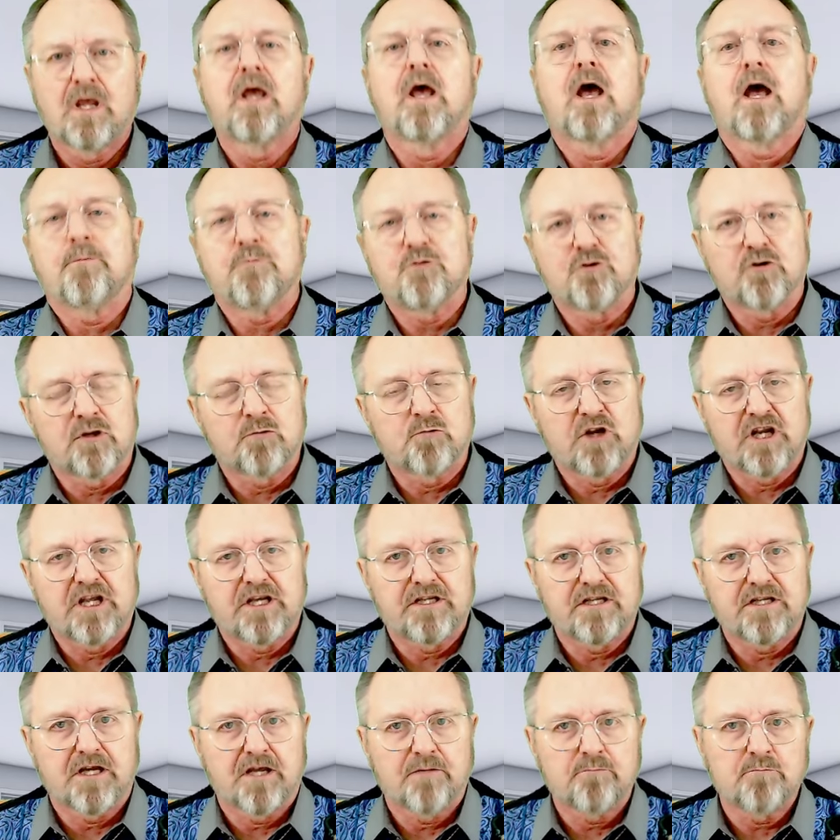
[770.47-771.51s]
I'm doing what I
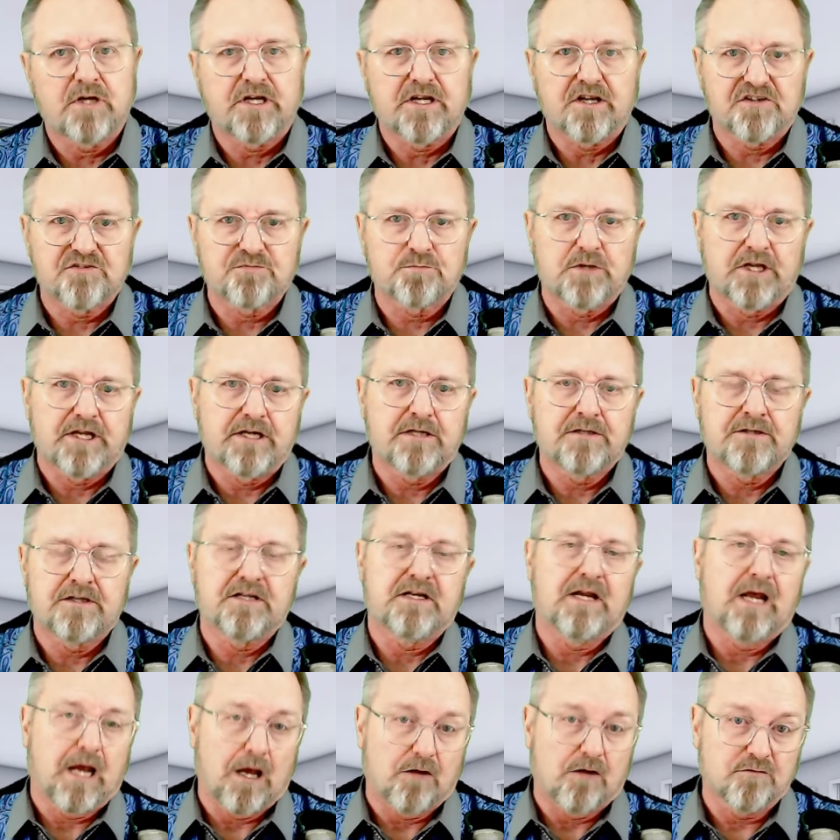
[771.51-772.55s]
can by explaining that
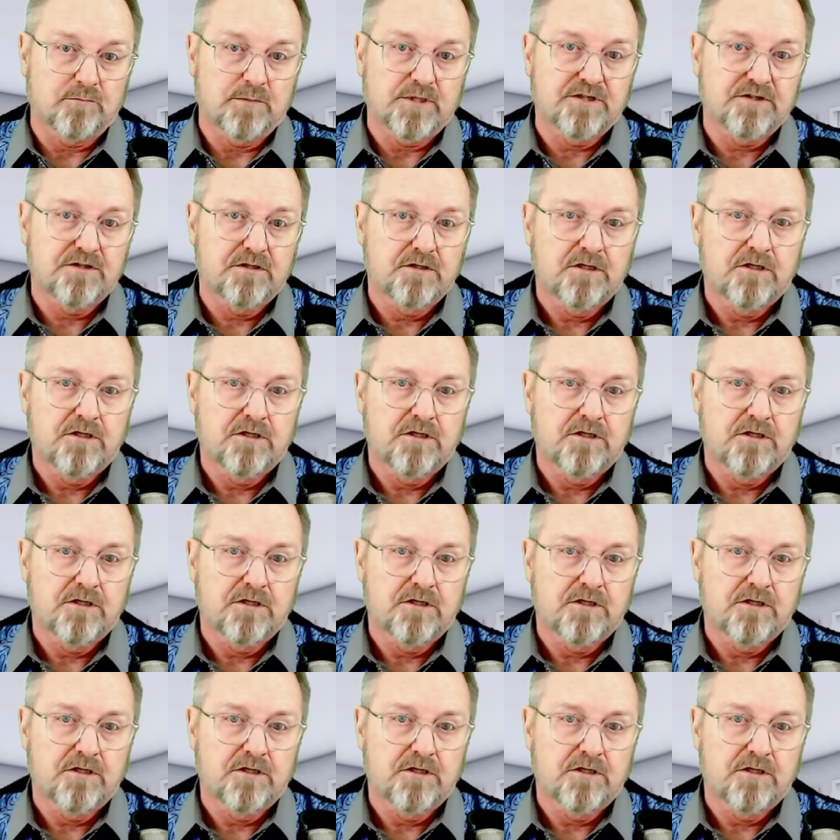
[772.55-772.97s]
Alphabet,